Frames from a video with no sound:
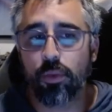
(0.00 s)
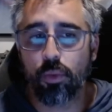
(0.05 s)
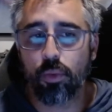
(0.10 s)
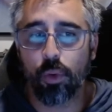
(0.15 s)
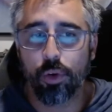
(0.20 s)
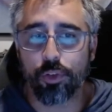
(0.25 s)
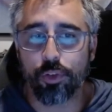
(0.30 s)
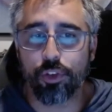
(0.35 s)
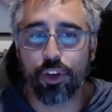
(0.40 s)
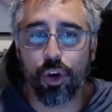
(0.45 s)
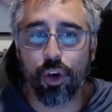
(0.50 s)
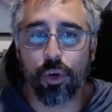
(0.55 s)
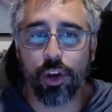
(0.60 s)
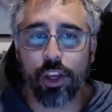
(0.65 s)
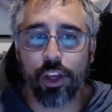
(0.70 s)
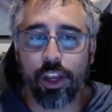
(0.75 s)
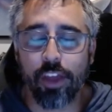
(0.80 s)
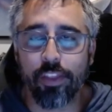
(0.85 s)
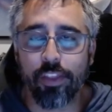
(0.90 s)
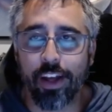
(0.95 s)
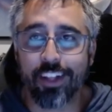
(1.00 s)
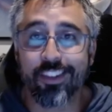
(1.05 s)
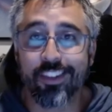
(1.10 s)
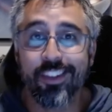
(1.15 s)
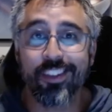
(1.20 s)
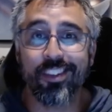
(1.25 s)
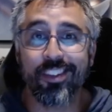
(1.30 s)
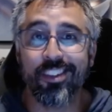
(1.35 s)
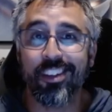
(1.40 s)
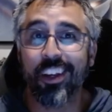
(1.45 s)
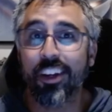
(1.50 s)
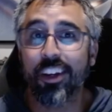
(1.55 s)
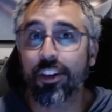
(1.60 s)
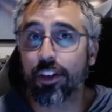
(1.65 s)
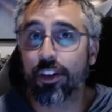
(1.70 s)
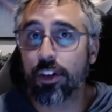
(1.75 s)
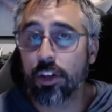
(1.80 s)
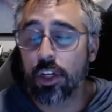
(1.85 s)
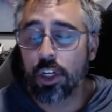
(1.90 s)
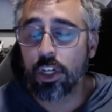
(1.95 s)
worth noting, and that's
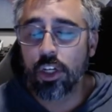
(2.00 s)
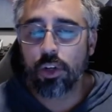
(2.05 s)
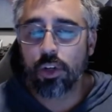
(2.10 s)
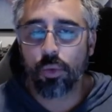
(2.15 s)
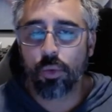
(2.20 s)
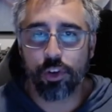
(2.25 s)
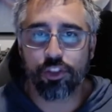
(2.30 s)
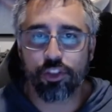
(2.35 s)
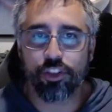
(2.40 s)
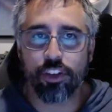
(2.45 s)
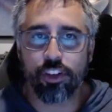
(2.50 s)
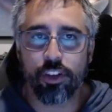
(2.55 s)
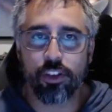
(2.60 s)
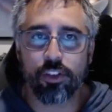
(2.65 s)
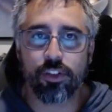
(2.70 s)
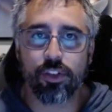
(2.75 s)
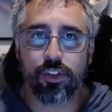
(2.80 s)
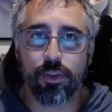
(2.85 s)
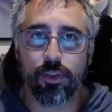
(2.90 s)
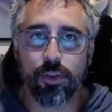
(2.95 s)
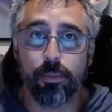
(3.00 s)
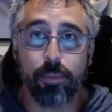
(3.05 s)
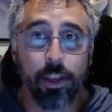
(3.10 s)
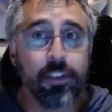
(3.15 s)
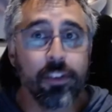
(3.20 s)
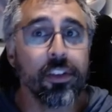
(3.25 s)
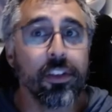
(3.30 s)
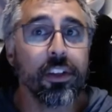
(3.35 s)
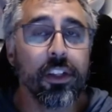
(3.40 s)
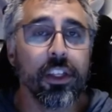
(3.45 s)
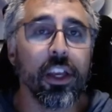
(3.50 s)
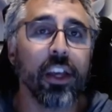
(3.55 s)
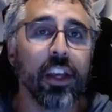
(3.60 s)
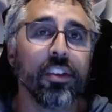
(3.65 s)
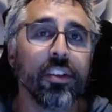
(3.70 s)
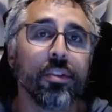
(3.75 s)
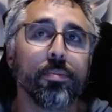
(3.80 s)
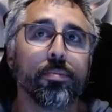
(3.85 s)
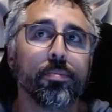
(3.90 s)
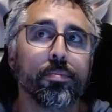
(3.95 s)
Zeekr, which is basically
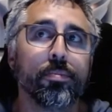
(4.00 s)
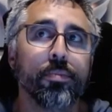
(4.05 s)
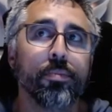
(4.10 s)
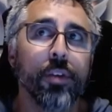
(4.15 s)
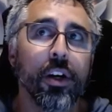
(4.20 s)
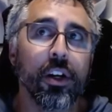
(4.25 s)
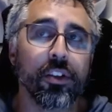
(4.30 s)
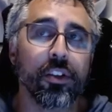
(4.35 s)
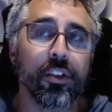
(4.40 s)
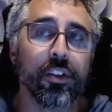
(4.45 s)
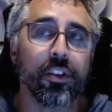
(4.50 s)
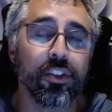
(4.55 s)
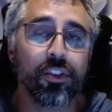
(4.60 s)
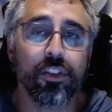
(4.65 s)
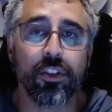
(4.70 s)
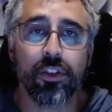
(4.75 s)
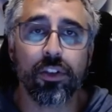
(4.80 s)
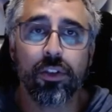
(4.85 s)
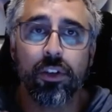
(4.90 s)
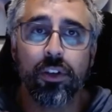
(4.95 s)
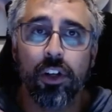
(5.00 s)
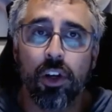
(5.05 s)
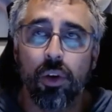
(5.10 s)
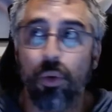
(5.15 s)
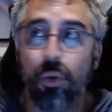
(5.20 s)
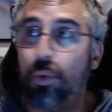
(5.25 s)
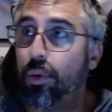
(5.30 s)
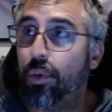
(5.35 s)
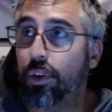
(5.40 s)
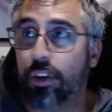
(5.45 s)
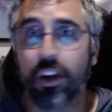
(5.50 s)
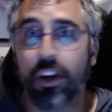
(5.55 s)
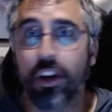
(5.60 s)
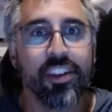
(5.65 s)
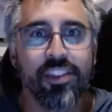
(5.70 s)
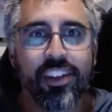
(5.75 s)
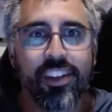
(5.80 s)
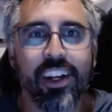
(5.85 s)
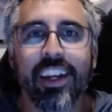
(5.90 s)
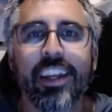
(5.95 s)
a, a sister or
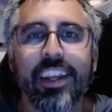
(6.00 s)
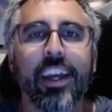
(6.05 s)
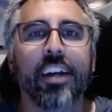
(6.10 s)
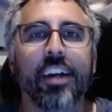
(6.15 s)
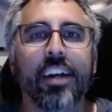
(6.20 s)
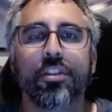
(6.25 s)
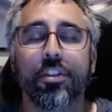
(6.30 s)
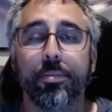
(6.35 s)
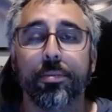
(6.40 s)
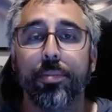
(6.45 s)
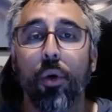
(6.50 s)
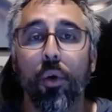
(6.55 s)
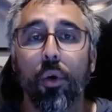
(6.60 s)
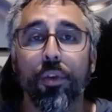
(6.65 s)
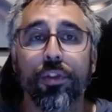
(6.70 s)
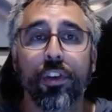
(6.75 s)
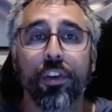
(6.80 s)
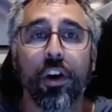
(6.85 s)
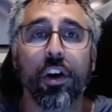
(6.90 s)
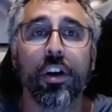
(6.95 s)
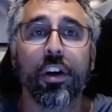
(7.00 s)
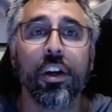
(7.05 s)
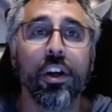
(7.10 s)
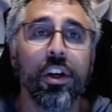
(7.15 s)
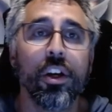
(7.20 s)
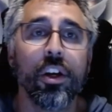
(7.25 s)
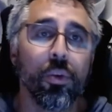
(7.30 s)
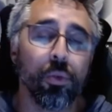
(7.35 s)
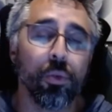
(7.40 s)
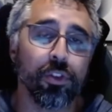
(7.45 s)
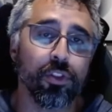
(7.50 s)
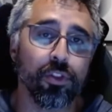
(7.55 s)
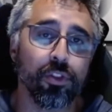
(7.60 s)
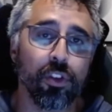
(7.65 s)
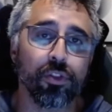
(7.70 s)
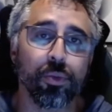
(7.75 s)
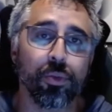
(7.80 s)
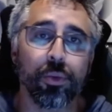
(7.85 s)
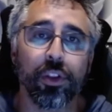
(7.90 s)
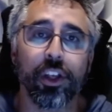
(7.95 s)
cousin, I guess, to Polestar, which is
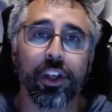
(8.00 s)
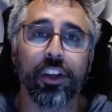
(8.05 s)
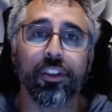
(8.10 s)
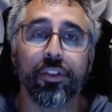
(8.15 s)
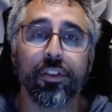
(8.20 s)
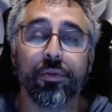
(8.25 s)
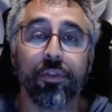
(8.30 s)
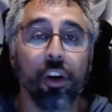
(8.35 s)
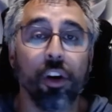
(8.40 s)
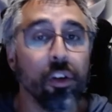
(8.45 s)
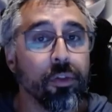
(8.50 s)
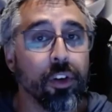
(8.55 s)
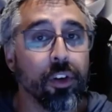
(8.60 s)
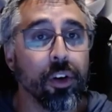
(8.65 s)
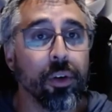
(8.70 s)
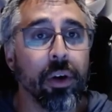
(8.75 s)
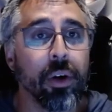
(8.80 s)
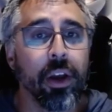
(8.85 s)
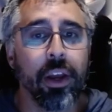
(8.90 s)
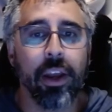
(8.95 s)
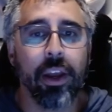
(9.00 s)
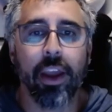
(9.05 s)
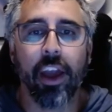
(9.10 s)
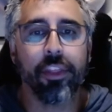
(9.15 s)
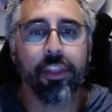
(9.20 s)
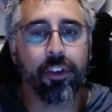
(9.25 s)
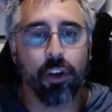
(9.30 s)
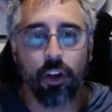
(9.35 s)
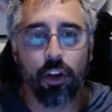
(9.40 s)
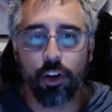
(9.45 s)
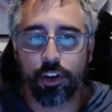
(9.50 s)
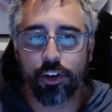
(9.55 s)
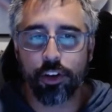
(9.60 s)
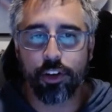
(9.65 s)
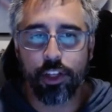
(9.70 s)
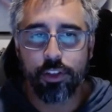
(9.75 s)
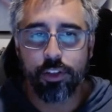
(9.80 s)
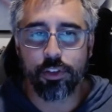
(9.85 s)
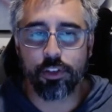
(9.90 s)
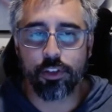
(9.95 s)
also related to Volvo, and they're all
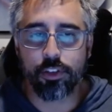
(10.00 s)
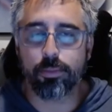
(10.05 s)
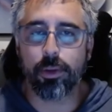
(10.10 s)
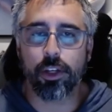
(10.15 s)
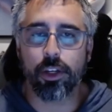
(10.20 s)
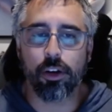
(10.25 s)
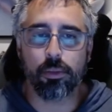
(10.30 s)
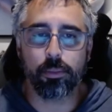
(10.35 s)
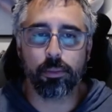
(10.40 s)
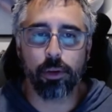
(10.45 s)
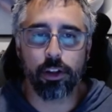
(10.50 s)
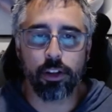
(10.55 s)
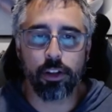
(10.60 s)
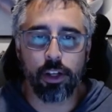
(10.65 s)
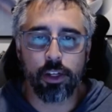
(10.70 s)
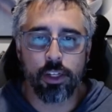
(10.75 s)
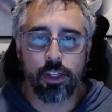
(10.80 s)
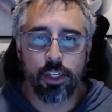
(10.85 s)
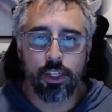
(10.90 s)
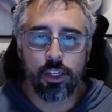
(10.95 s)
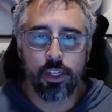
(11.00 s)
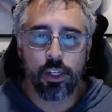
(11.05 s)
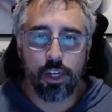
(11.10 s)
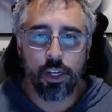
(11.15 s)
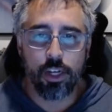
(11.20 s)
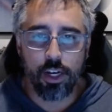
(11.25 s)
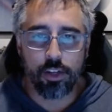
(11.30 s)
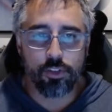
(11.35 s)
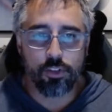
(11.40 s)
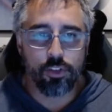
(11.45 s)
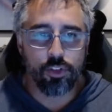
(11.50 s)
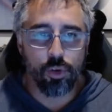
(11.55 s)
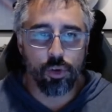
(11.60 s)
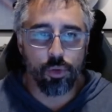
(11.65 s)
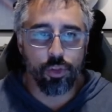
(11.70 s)
underneath this big umbrella. Uh, so